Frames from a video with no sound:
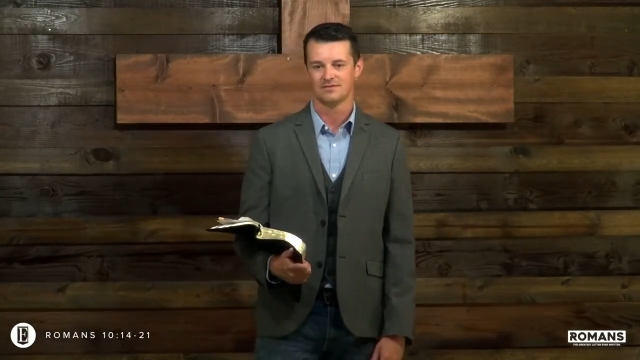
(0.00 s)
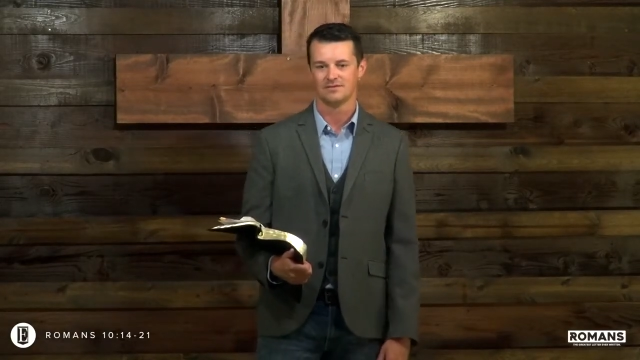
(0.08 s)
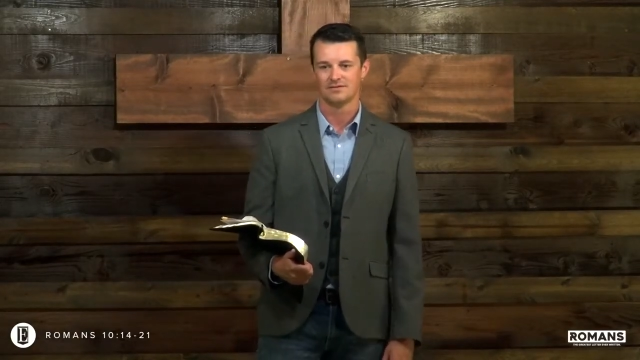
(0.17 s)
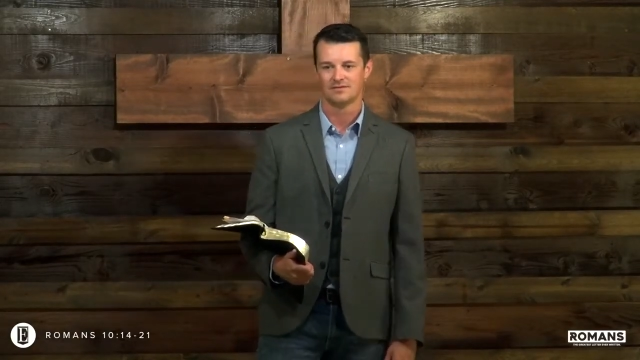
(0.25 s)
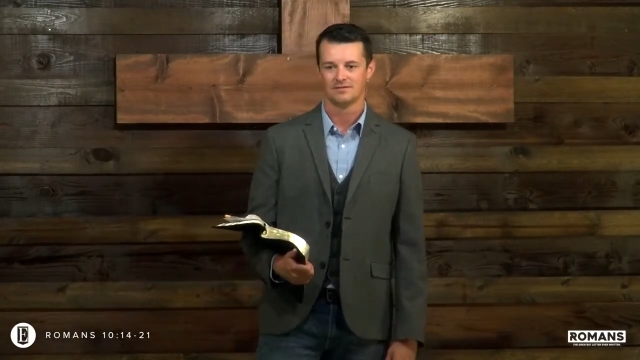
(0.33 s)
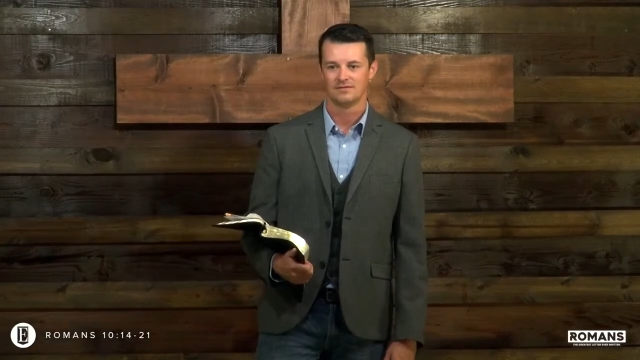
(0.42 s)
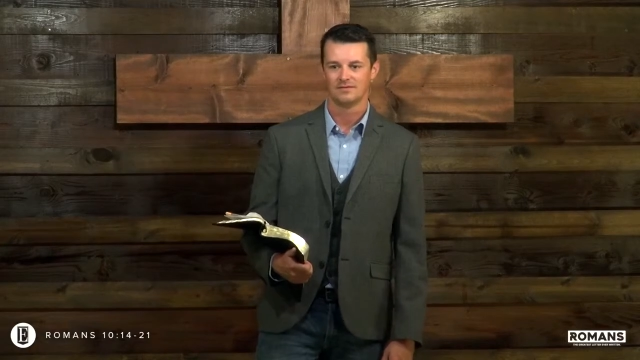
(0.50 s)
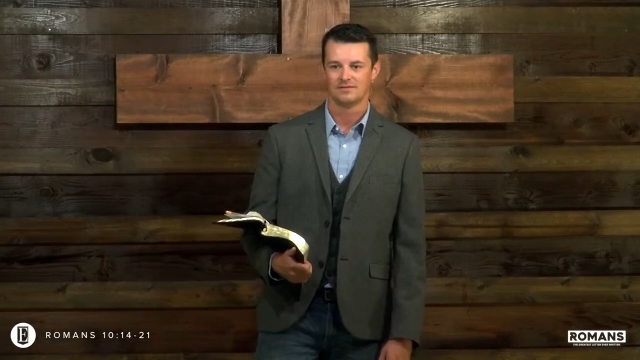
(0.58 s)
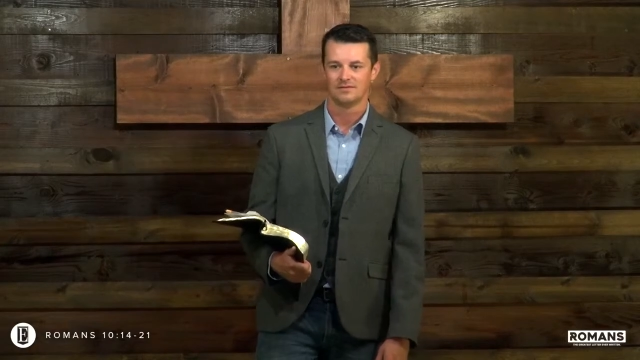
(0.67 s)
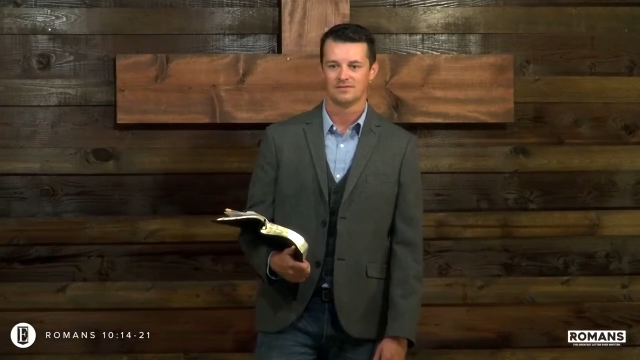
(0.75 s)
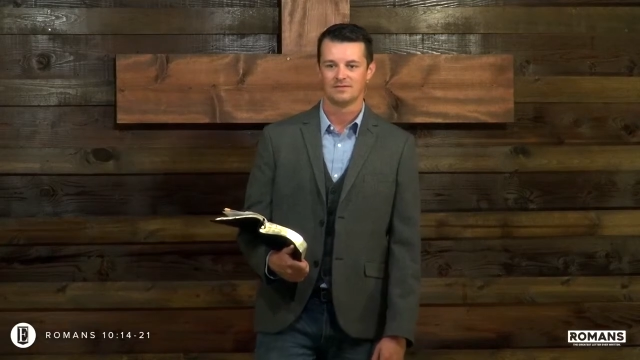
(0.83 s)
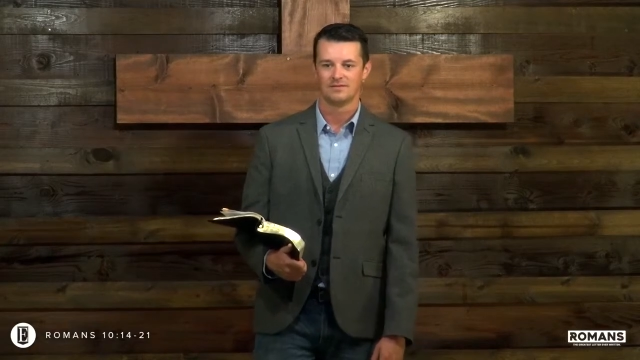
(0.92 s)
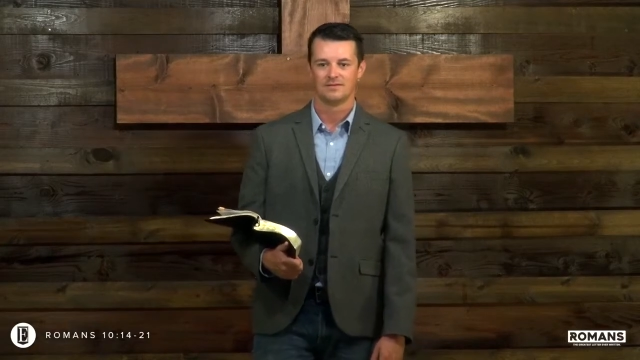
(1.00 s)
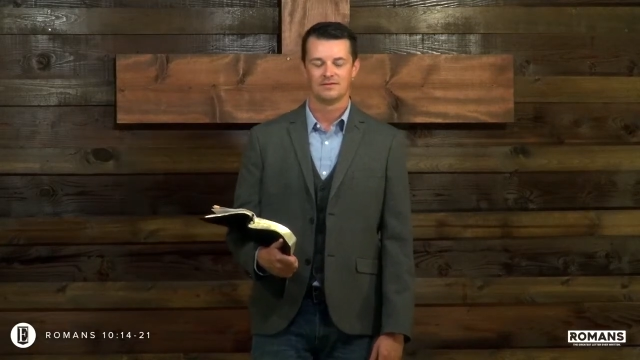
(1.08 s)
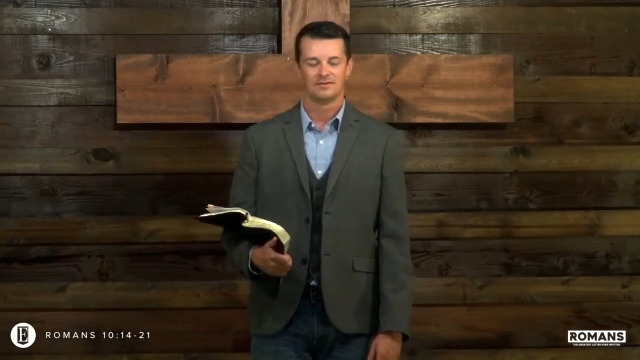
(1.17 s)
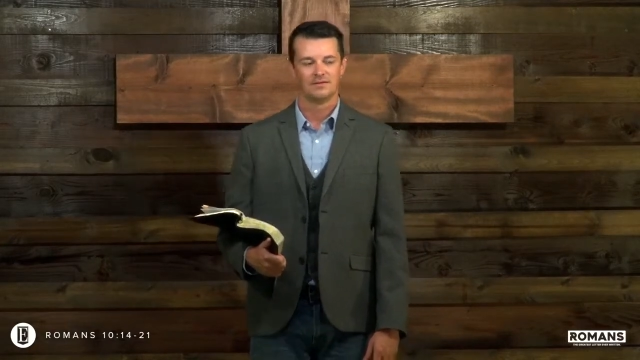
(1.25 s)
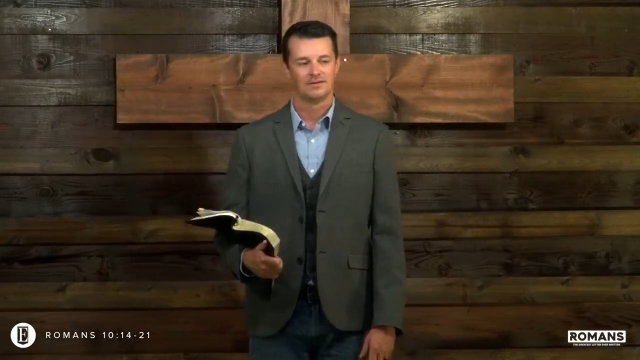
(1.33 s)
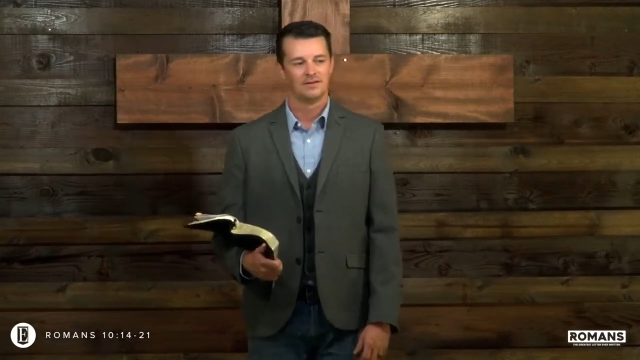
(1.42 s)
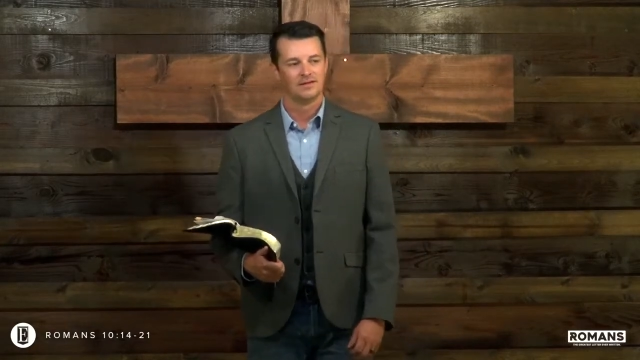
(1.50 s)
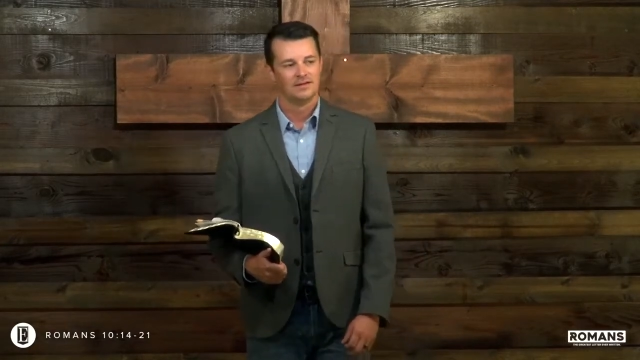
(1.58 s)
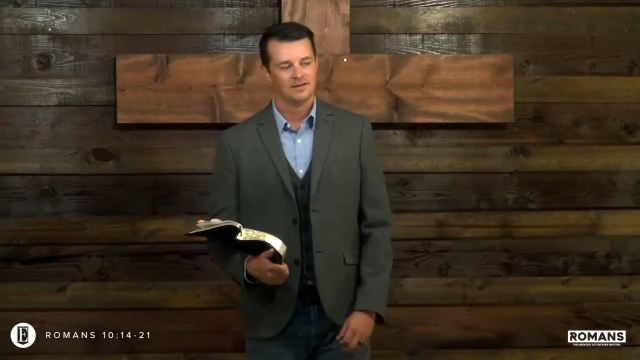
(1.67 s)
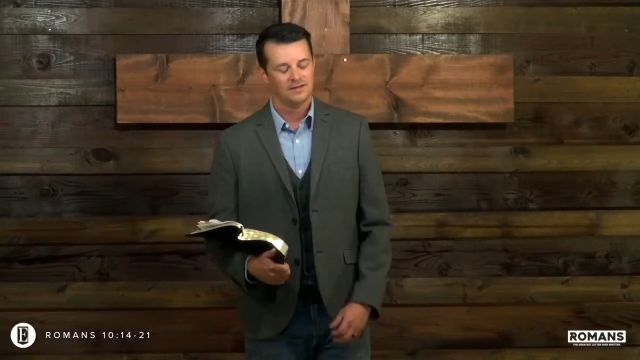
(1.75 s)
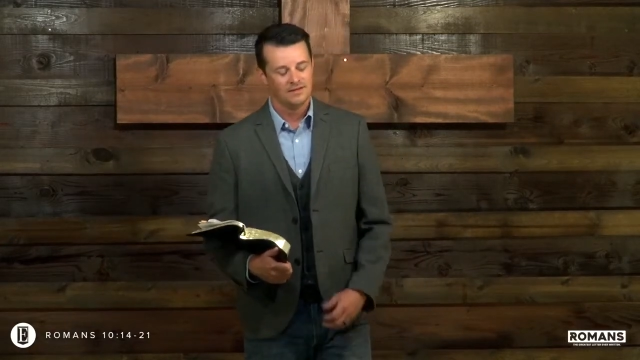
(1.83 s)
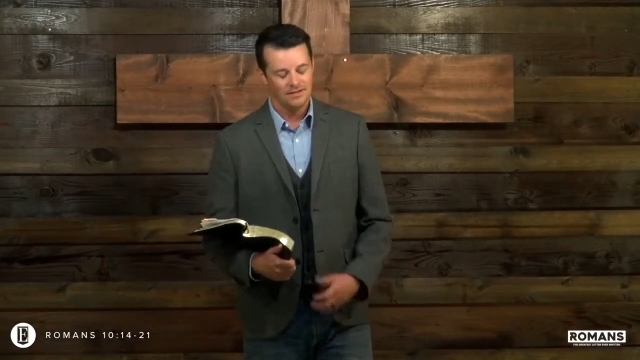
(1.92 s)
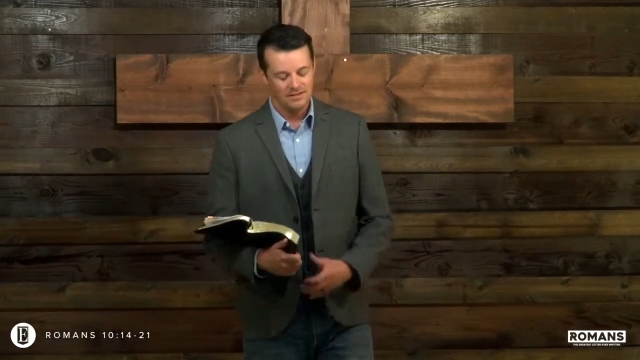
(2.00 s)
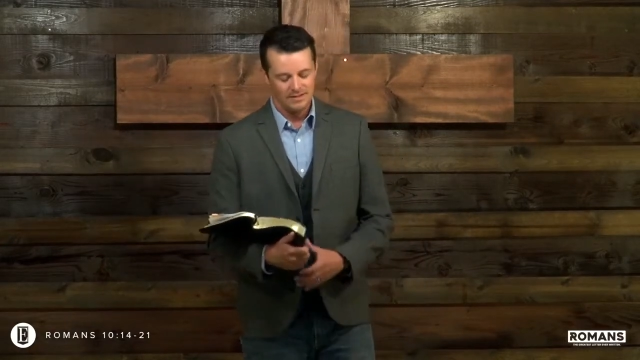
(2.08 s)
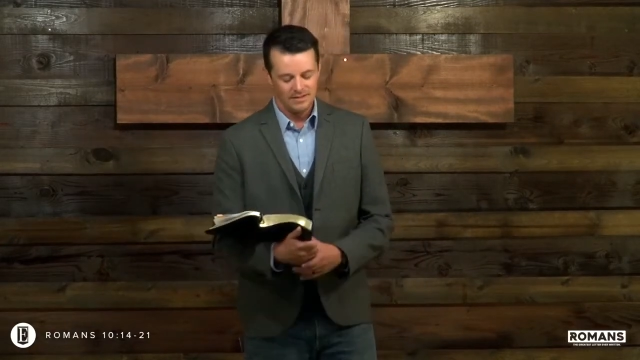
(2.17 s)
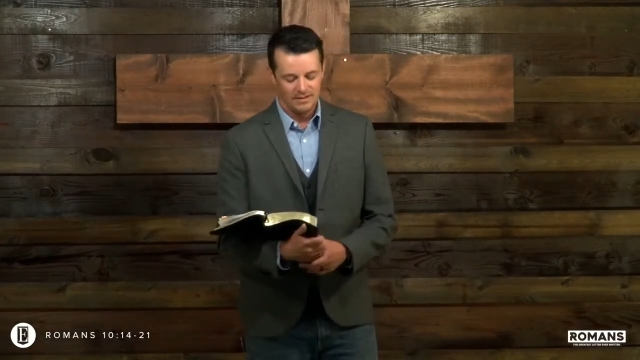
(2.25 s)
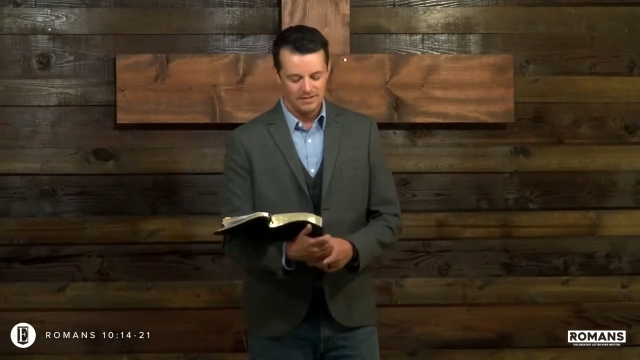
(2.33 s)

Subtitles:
Nothing is said.